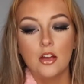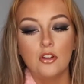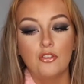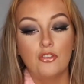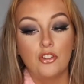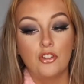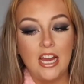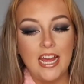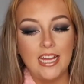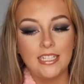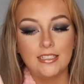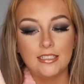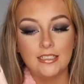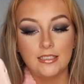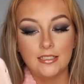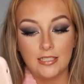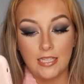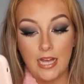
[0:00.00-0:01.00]
Fred
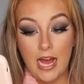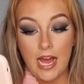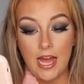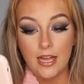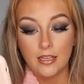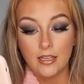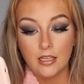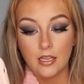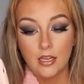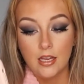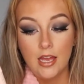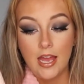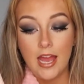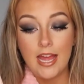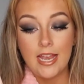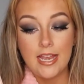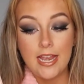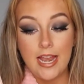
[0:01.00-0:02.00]
Slack.
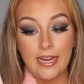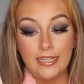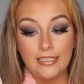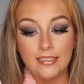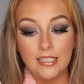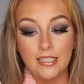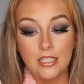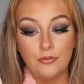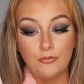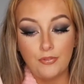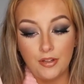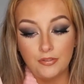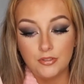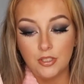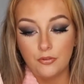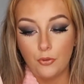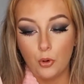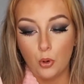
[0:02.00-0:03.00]
In nineteen
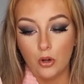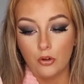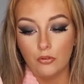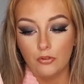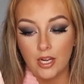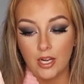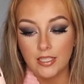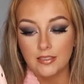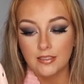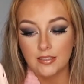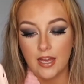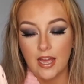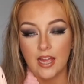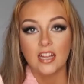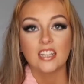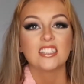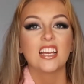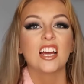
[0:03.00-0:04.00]
fifty-four, Fred
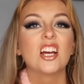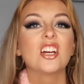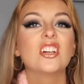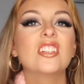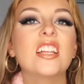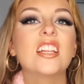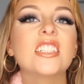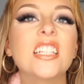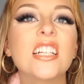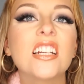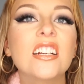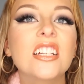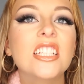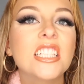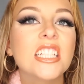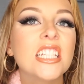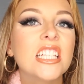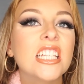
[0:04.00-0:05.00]
Slack. Ah, let's say
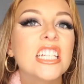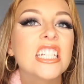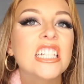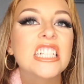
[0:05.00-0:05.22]
handy.